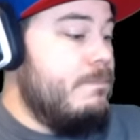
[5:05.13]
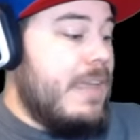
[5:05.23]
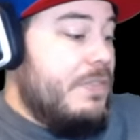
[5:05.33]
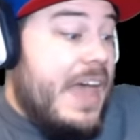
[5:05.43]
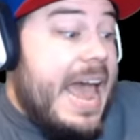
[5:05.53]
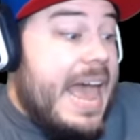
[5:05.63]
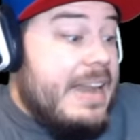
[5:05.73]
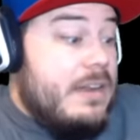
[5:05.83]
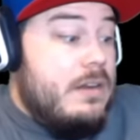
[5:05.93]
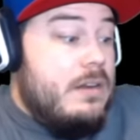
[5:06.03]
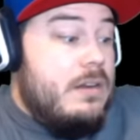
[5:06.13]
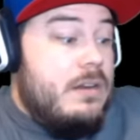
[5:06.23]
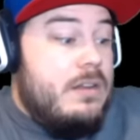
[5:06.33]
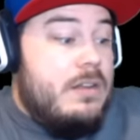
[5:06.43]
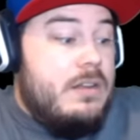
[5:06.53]
Like that!
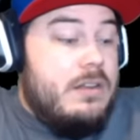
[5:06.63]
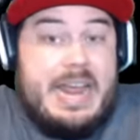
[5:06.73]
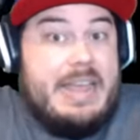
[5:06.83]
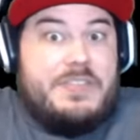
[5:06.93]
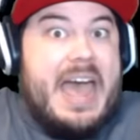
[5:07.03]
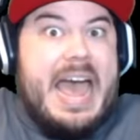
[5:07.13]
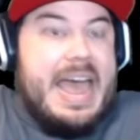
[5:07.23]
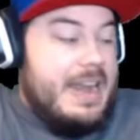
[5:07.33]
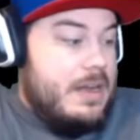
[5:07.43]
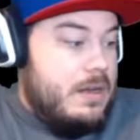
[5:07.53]
Like that!